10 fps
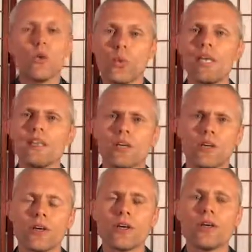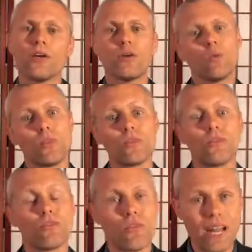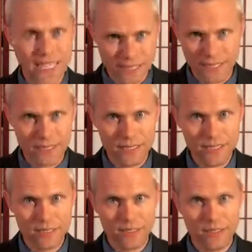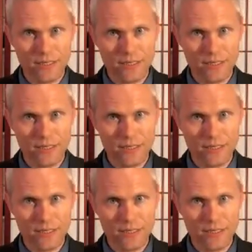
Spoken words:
we learn with phrases.